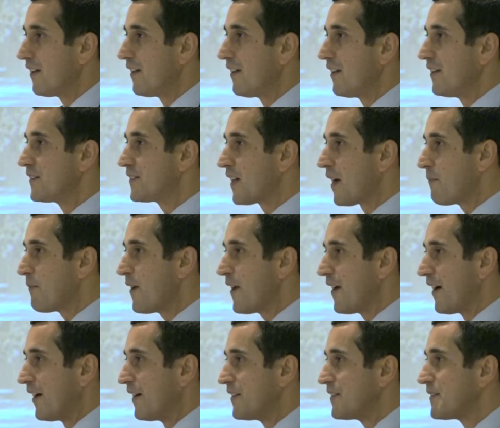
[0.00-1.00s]
in some
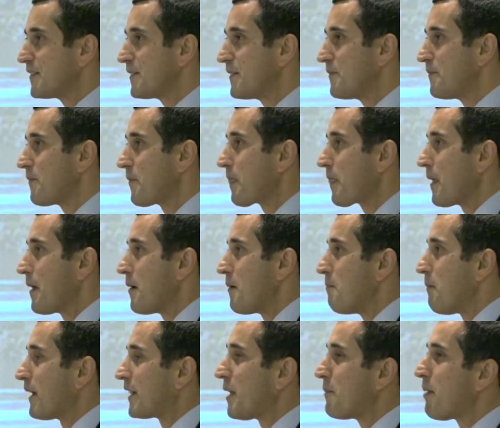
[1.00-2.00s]
years.
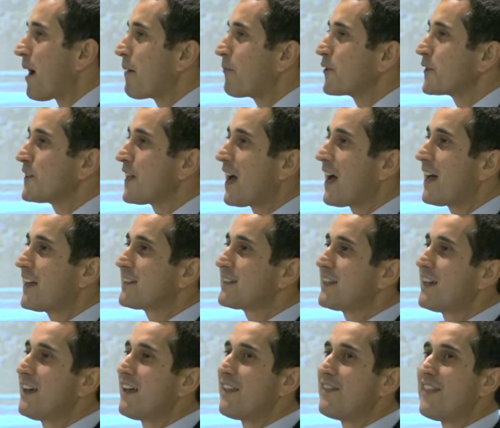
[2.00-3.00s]
But the Bible says
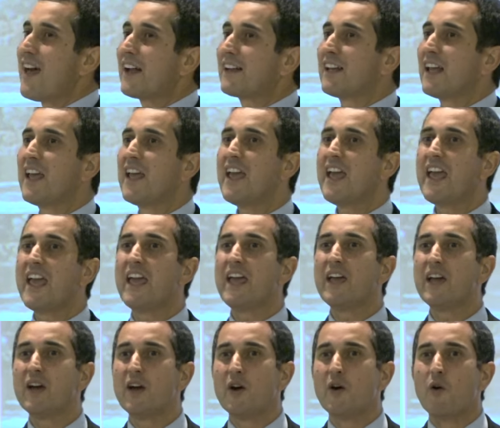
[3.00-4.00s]
that he
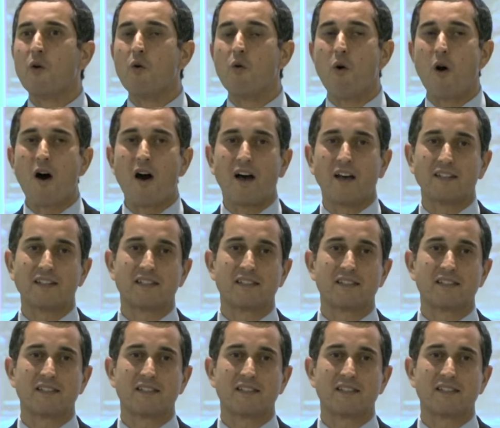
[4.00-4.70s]
was